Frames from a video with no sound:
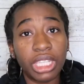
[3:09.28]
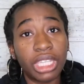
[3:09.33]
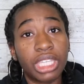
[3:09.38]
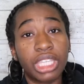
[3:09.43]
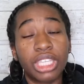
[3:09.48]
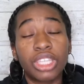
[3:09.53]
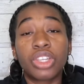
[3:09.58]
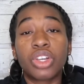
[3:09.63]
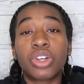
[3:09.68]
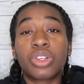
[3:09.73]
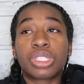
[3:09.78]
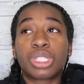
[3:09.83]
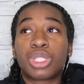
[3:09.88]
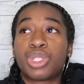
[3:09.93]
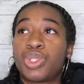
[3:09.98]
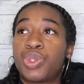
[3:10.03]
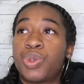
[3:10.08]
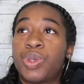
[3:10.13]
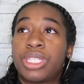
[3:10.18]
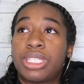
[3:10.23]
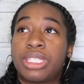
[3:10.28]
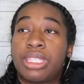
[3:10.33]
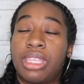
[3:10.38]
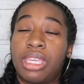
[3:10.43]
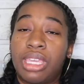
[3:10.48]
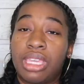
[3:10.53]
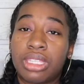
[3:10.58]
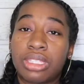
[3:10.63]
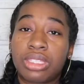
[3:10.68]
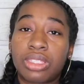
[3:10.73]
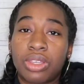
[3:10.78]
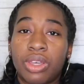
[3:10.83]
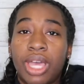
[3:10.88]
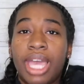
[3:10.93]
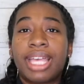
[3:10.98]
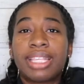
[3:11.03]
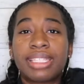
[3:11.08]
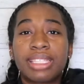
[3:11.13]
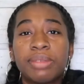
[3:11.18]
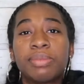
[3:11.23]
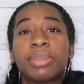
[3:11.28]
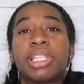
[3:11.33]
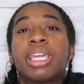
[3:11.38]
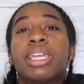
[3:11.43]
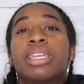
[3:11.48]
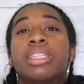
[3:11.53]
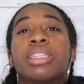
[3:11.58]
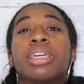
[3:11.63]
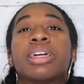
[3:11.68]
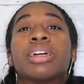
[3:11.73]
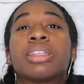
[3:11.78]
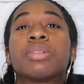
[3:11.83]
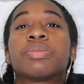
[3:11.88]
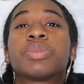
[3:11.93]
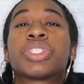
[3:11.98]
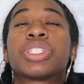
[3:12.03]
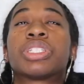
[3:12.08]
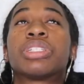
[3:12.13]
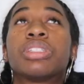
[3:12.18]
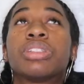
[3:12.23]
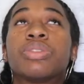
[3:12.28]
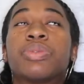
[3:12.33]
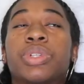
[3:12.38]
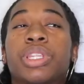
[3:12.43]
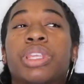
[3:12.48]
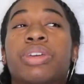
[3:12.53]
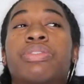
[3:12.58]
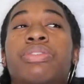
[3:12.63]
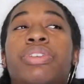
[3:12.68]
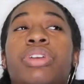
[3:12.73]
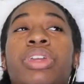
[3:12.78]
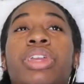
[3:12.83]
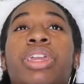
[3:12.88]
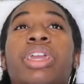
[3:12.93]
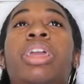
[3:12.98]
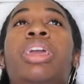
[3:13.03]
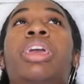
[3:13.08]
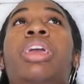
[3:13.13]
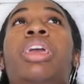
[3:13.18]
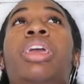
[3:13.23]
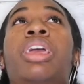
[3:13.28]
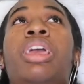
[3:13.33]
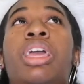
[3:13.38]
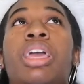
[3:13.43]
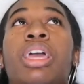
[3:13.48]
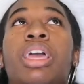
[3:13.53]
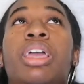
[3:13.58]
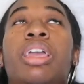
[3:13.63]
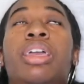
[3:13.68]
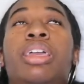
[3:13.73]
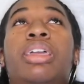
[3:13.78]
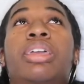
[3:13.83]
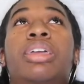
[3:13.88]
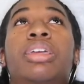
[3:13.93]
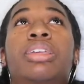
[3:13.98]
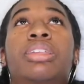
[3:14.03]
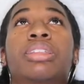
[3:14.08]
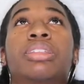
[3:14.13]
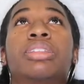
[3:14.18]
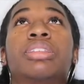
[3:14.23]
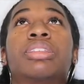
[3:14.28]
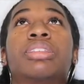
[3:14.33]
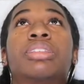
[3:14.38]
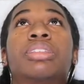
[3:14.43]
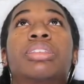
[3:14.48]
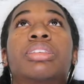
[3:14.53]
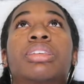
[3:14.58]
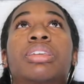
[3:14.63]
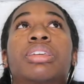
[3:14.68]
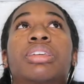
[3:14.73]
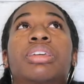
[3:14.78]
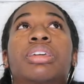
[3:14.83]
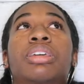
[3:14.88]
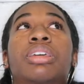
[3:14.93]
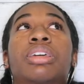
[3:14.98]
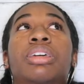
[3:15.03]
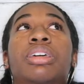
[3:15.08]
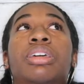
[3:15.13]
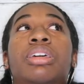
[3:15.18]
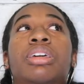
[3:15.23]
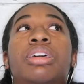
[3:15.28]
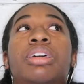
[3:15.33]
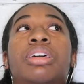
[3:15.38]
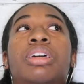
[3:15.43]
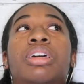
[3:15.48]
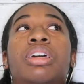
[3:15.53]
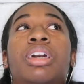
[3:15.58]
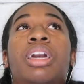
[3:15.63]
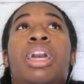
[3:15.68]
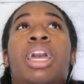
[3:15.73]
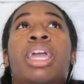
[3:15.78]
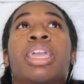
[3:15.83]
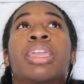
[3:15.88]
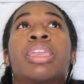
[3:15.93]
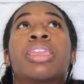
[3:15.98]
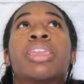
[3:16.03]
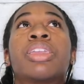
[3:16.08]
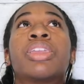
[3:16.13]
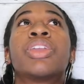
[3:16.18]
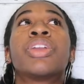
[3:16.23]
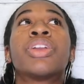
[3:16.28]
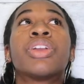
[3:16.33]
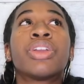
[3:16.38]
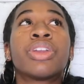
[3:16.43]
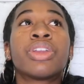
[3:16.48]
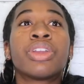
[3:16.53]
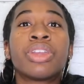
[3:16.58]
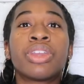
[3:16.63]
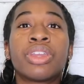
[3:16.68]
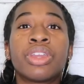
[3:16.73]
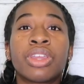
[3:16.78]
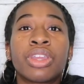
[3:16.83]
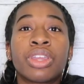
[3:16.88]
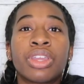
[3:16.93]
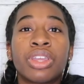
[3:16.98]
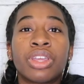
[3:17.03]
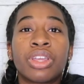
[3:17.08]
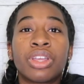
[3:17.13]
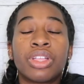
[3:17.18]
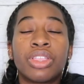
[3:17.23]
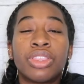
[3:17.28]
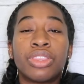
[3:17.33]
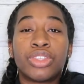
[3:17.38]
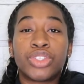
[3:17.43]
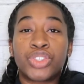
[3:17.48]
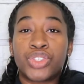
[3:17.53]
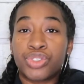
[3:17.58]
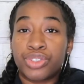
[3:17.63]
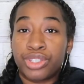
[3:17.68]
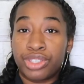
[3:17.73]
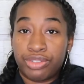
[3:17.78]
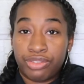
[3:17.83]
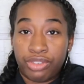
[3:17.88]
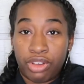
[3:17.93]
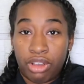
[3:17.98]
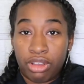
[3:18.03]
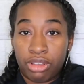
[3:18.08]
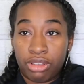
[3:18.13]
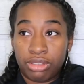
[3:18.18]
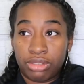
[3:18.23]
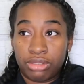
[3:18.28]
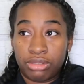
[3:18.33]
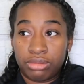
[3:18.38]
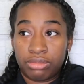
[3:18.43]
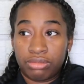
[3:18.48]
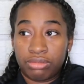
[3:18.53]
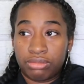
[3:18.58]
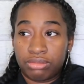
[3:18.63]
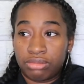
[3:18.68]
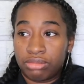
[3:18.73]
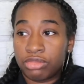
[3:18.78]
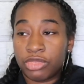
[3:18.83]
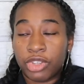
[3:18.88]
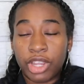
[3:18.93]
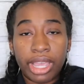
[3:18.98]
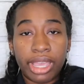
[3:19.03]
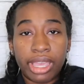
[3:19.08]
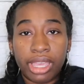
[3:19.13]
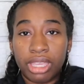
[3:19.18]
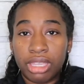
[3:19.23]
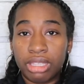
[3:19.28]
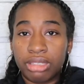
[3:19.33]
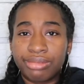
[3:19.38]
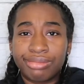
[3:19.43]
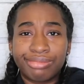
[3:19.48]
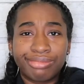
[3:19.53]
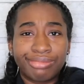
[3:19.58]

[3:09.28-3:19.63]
he goes and do his thing so as i'm laying down i'm chilling whatever and i hear the tree fall right